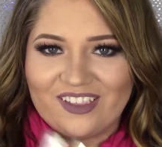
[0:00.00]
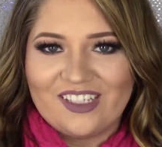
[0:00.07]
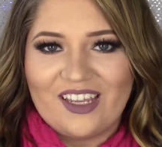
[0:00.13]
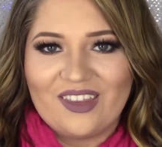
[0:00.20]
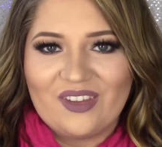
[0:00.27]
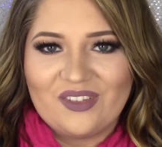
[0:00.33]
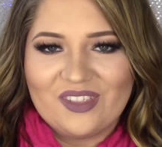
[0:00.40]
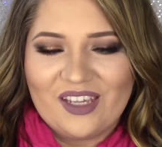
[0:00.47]

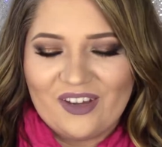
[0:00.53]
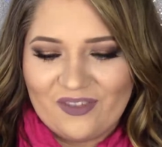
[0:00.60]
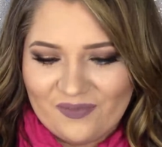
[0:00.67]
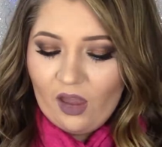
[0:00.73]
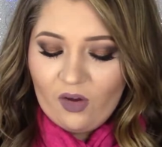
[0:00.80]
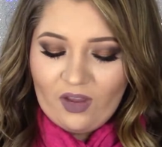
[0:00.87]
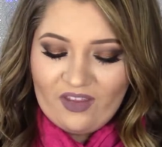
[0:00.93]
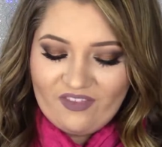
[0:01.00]
check those out.
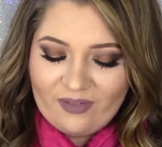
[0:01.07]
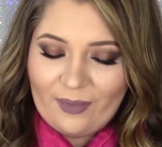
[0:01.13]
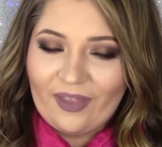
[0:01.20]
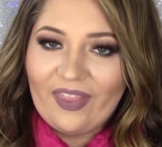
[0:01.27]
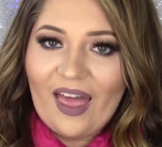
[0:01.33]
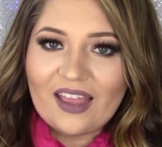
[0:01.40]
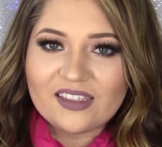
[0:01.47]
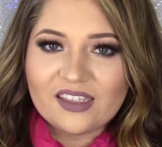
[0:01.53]
Okay, for my
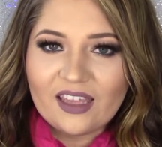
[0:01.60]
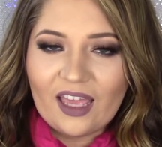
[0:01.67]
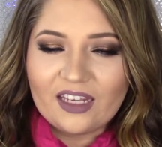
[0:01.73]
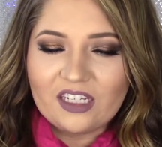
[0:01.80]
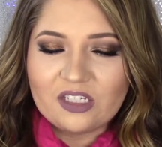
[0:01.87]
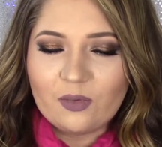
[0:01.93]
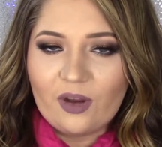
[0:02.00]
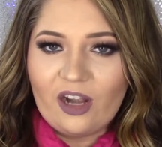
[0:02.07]
last thing, I
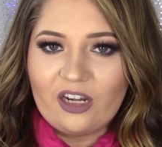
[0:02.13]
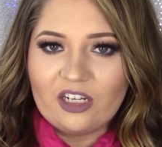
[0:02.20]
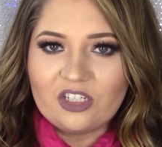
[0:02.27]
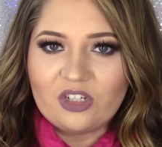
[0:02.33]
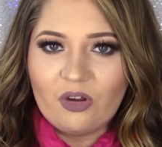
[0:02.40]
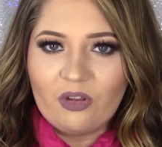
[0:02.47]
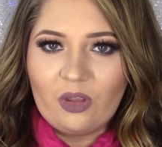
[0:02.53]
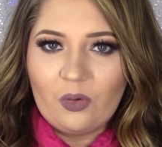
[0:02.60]
just wanted to
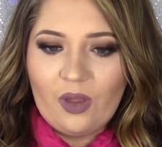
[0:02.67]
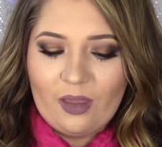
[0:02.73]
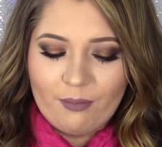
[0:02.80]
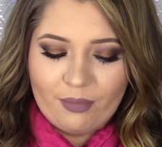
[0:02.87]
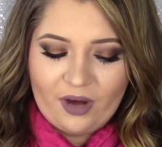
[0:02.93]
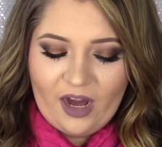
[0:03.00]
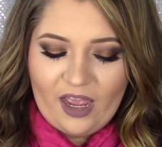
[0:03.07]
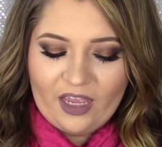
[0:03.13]
show you a
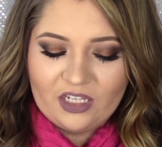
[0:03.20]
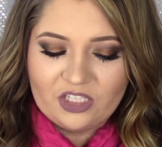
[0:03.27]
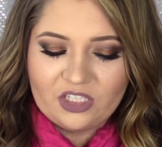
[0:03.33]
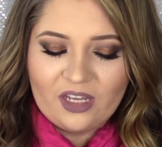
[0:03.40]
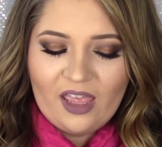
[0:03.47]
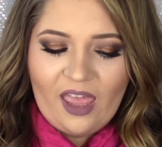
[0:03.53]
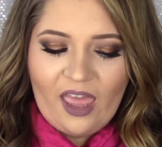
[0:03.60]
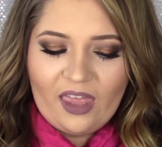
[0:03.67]

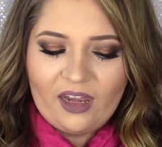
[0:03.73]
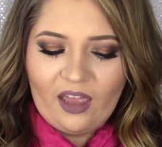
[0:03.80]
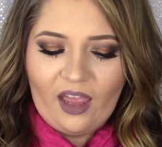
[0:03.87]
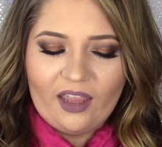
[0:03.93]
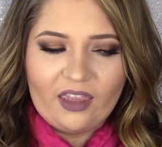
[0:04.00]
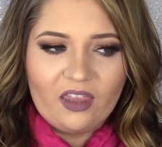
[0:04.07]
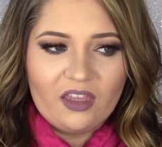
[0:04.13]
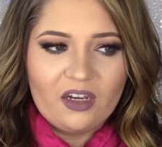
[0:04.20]
brush. And
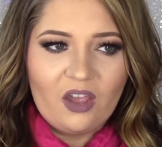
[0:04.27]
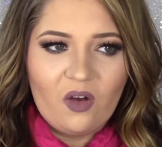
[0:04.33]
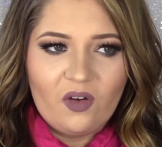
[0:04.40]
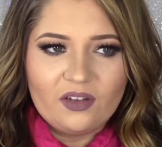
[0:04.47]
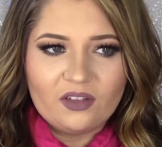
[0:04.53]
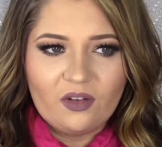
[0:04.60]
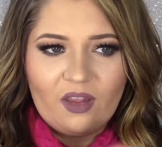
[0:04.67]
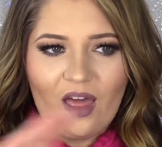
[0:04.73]
I could go
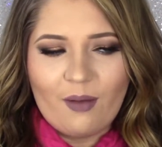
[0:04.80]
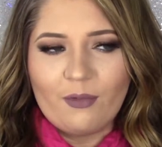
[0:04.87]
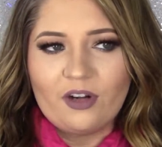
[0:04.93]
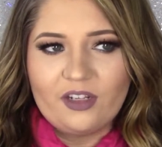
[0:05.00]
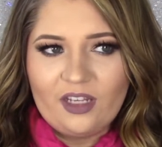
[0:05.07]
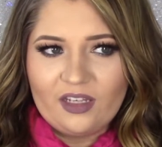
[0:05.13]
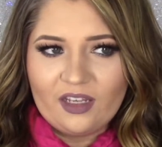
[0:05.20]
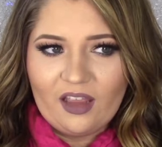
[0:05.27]
into a lot more
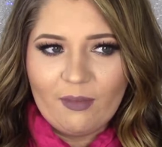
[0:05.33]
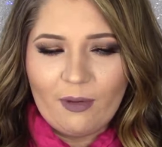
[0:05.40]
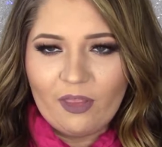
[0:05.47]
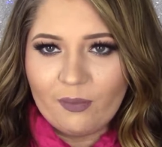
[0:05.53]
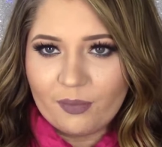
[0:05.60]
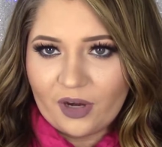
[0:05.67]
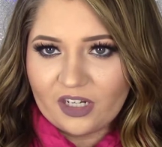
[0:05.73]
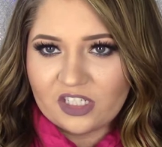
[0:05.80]
detail about
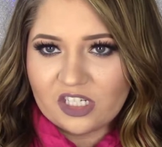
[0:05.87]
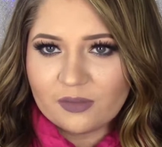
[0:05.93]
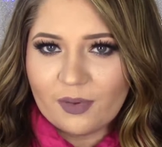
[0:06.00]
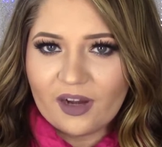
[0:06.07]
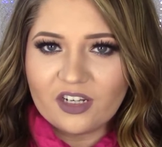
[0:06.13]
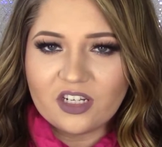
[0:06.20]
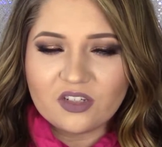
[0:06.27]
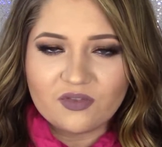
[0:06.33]
the brushes,
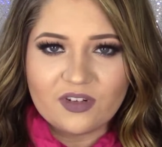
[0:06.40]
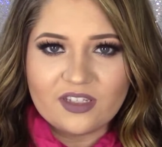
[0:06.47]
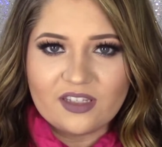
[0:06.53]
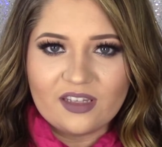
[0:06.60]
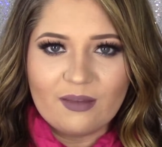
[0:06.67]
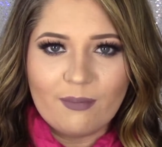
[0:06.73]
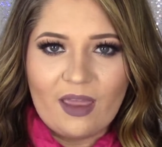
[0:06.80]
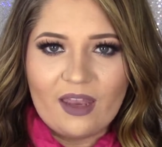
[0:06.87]
but I just
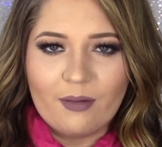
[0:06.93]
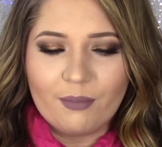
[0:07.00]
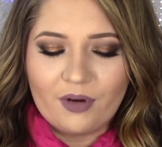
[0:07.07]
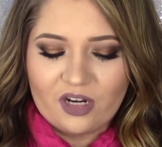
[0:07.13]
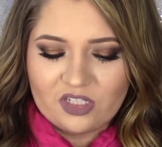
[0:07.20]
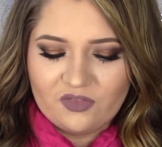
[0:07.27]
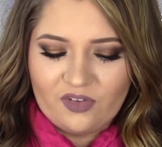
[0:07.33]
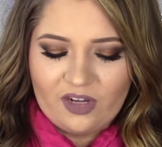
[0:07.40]
recently made a
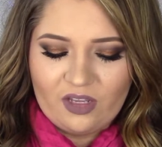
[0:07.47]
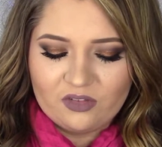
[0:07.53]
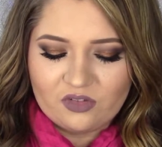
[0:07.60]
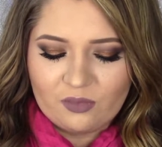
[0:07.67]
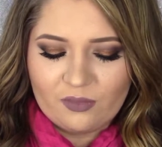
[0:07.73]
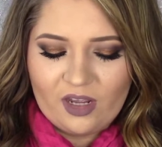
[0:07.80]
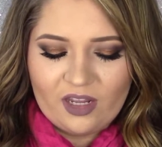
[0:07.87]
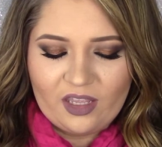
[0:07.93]
brush video,
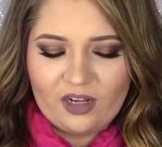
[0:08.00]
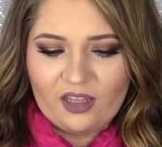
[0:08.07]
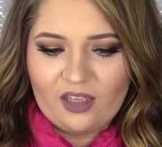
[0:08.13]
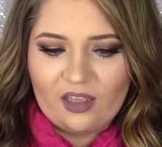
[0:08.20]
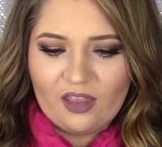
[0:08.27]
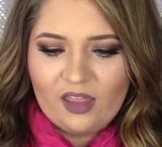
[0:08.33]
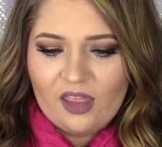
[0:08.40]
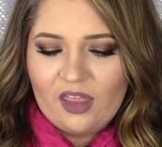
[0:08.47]
so I'm not
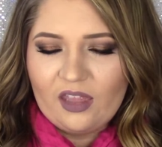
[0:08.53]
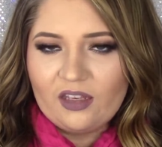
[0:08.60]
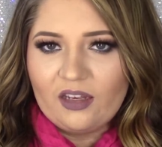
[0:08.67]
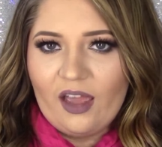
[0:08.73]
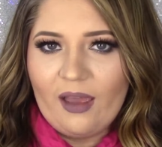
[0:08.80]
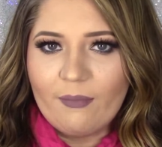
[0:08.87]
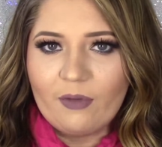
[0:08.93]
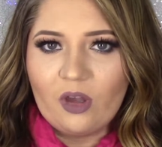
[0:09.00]
gonna
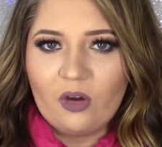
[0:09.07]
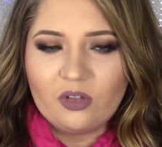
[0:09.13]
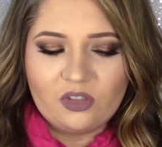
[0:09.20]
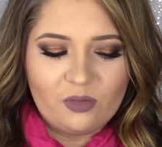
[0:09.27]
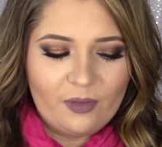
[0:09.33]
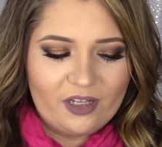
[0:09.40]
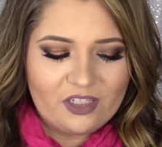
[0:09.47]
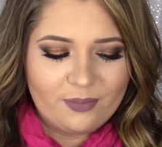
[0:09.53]
go
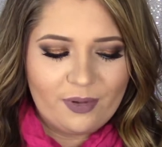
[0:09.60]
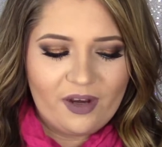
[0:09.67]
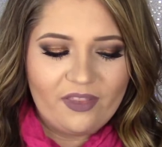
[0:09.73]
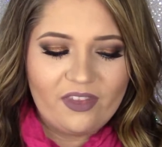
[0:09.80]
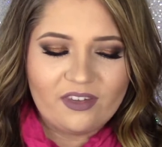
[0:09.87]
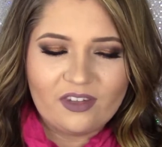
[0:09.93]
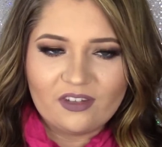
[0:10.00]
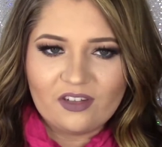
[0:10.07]
too much, but
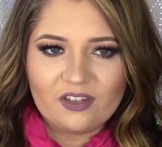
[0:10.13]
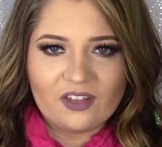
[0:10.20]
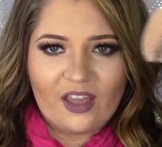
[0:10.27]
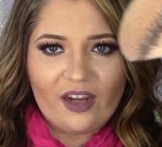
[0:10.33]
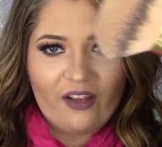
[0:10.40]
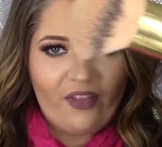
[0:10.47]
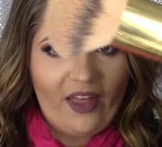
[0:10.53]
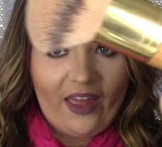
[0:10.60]
this is just
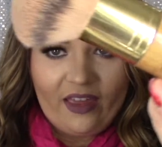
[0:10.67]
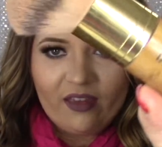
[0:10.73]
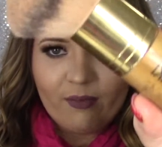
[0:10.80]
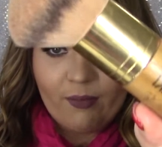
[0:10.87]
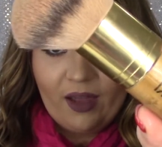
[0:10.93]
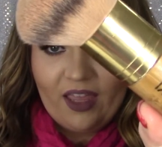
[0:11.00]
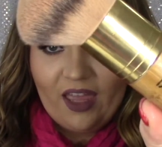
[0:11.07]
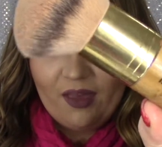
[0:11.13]
kind of like
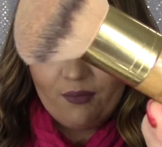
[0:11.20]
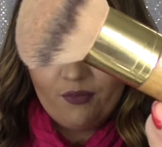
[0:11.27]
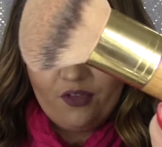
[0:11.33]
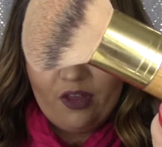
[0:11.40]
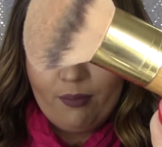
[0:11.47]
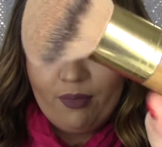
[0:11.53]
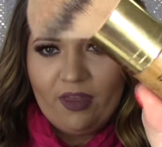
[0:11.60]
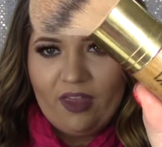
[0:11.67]
my
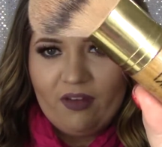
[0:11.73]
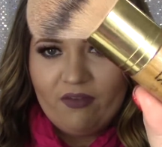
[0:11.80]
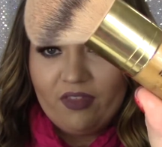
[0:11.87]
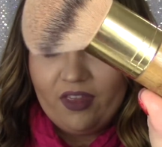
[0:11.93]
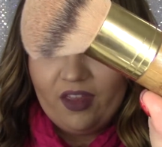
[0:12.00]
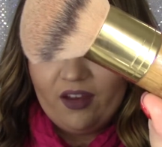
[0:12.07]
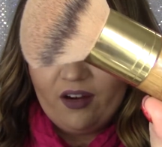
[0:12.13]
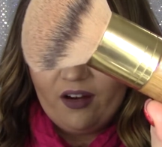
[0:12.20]
MVP of
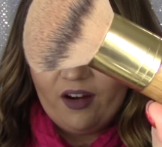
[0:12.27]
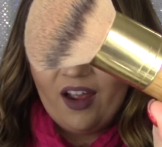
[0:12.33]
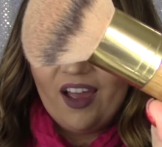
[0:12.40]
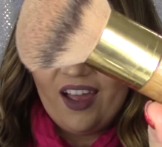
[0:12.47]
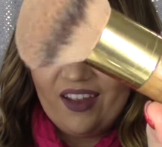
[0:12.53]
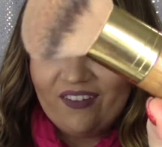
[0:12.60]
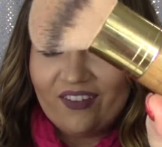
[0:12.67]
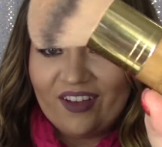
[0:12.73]
the year.
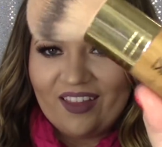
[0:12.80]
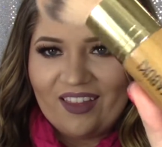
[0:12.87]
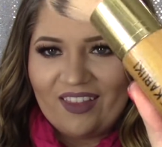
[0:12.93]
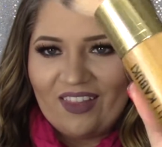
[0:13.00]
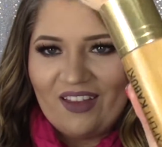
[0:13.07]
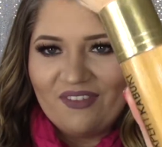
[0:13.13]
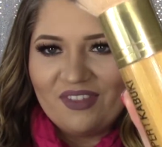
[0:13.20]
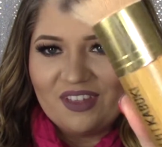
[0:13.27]
I really
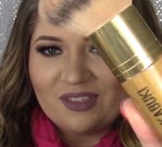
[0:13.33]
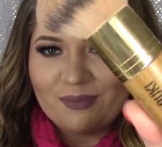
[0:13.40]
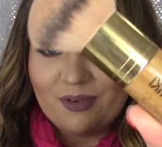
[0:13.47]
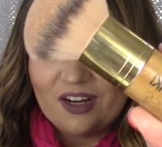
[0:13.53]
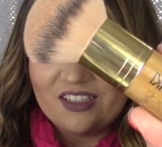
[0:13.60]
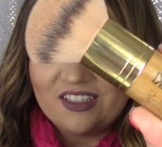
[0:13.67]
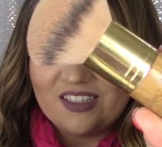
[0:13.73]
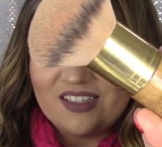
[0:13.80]
love this
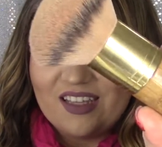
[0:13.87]
brush. It's